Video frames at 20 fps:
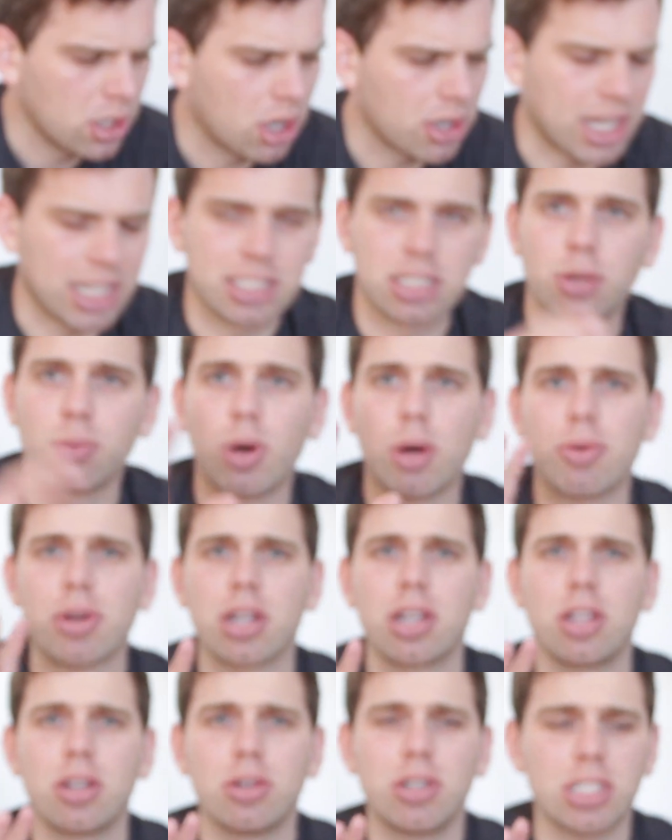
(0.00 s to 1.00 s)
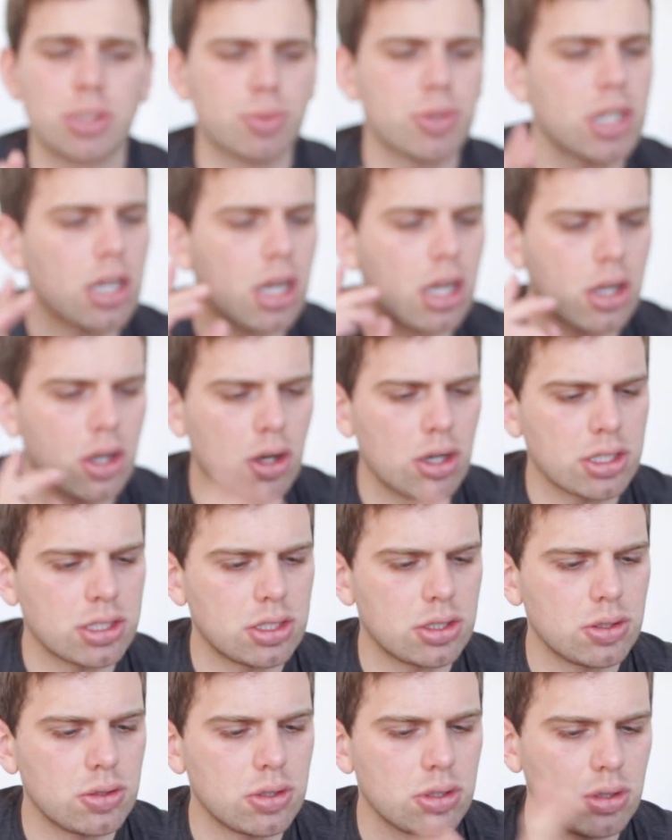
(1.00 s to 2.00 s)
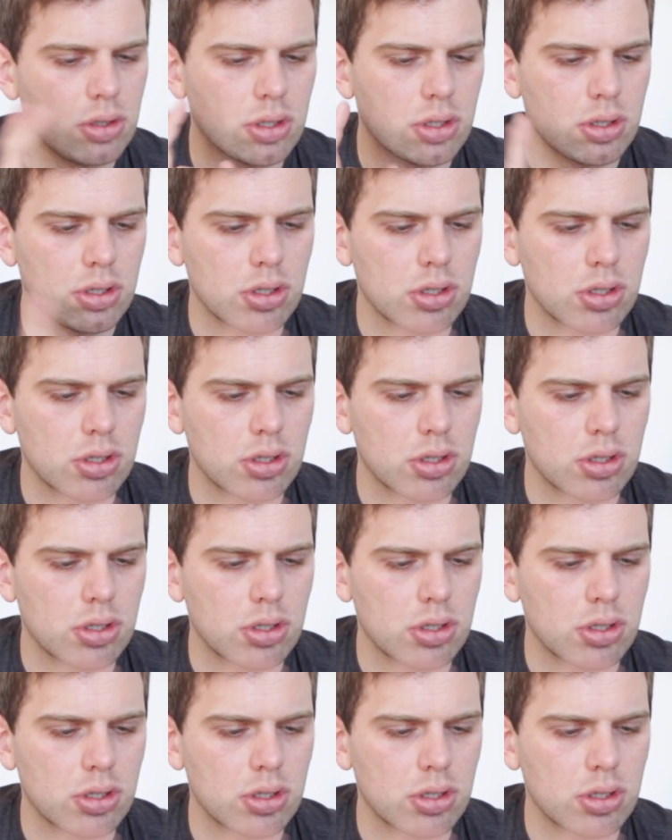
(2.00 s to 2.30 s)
Okay, so what we're gonna do is we're going to